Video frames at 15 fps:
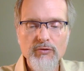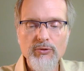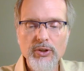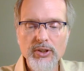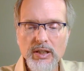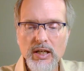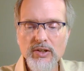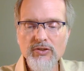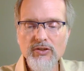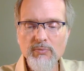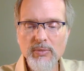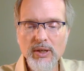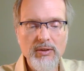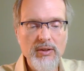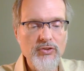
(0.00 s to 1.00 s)
For tens of
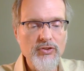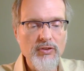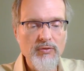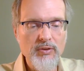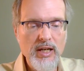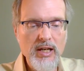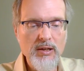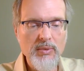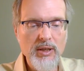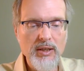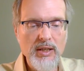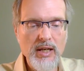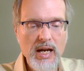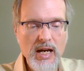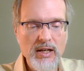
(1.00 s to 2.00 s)
millions of laymen,
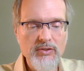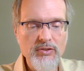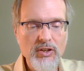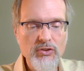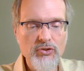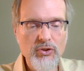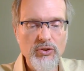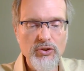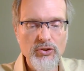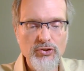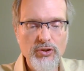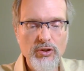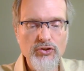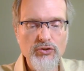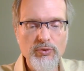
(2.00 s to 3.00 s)
access to the
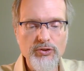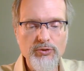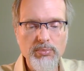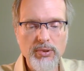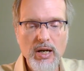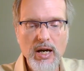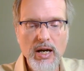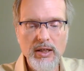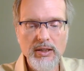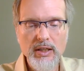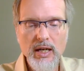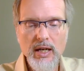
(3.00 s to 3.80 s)
church was blocked,